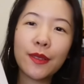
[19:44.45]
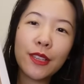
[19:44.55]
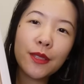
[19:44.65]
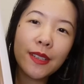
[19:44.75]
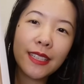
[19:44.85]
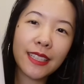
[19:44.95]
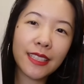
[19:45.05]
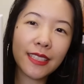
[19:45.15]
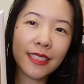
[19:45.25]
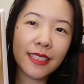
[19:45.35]
this one
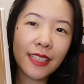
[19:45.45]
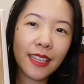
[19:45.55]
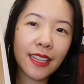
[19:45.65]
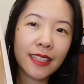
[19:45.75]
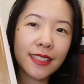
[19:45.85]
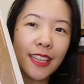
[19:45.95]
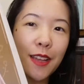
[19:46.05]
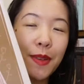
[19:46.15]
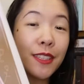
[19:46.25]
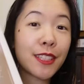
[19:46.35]
is the
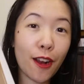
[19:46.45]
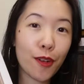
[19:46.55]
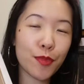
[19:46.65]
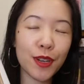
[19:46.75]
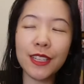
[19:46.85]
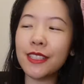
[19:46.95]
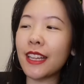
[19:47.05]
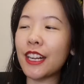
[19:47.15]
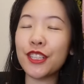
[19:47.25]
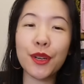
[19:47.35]
same as the art print
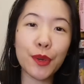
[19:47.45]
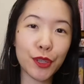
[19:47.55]
that I showed